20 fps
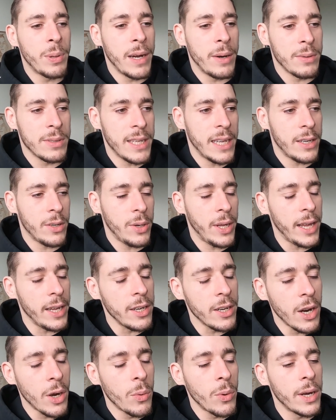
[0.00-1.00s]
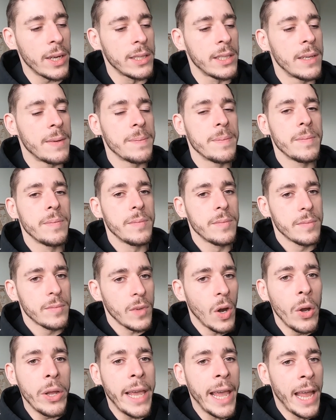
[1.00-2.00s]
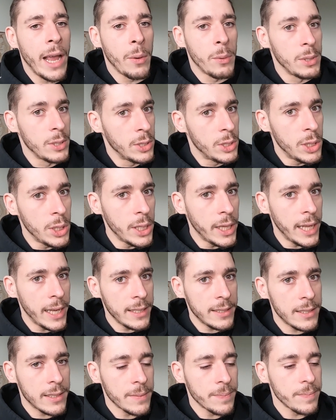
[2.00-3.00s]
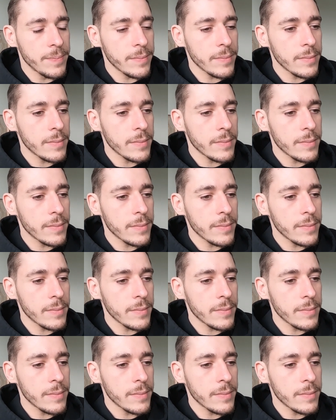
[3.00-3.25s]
but I was like, okay, you know what? Okay, I will do this.